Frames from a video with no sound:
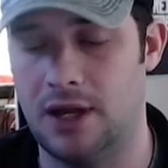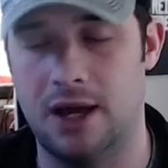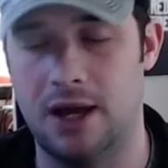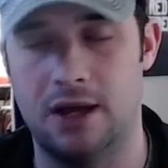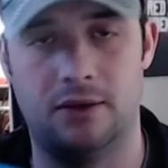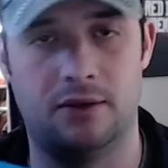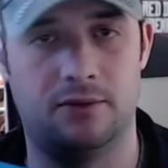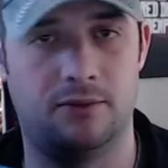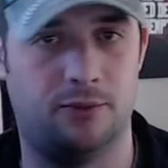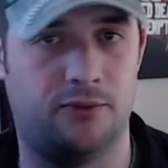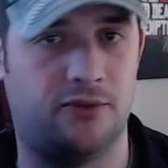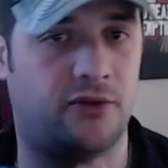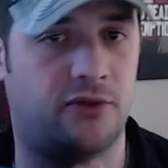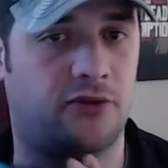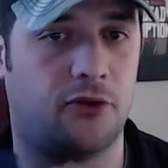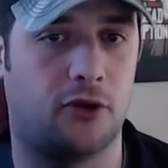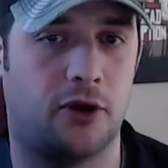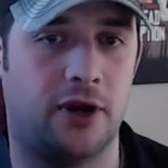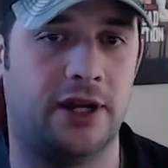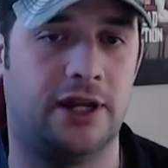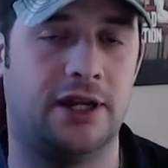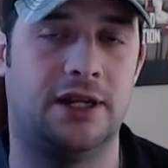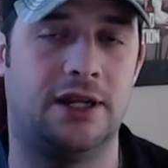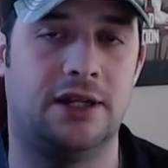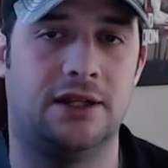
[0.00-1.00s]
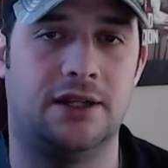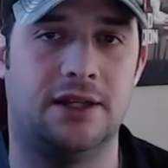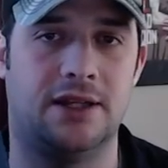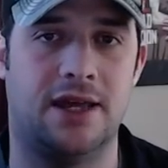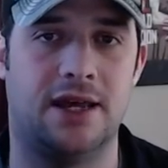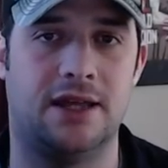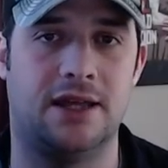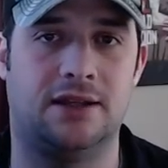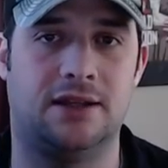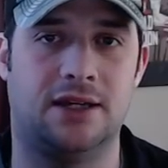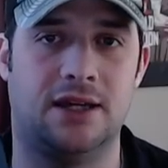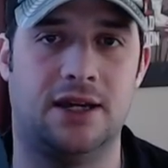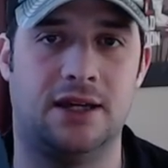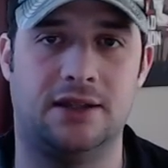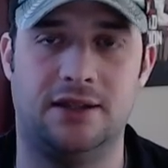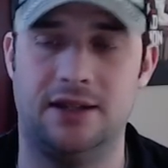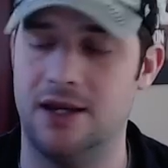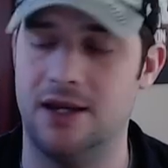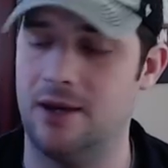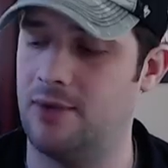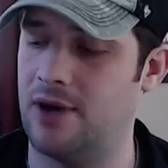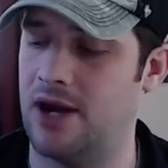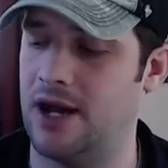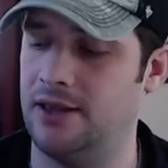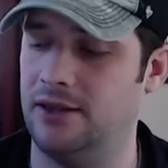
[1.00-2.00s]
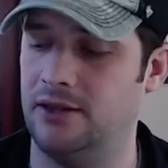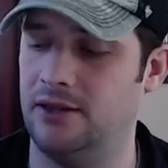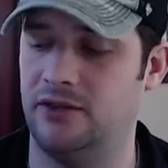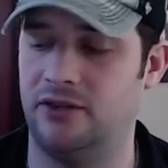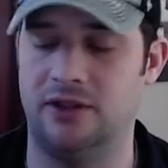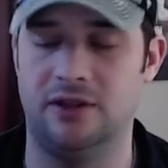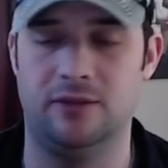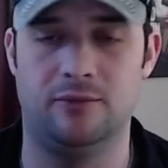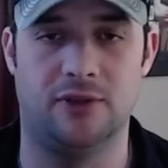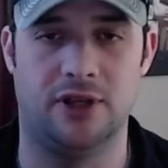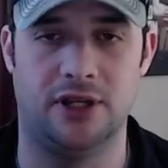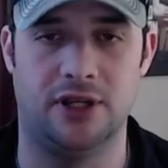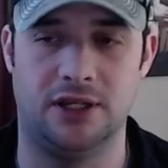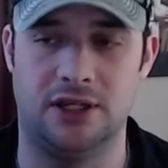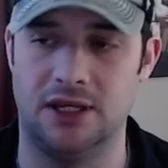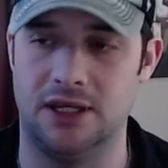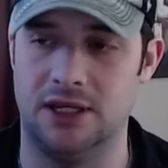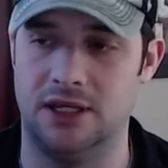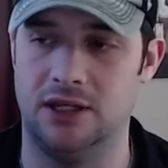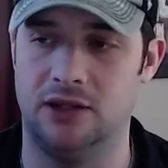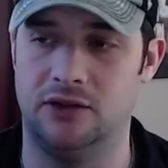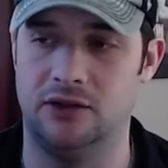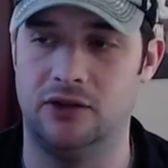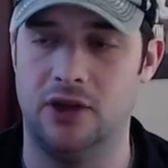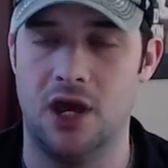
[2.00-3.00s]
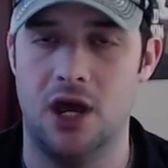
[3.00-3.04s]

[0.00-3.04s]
before I get into that, the idea behind the Steam Link is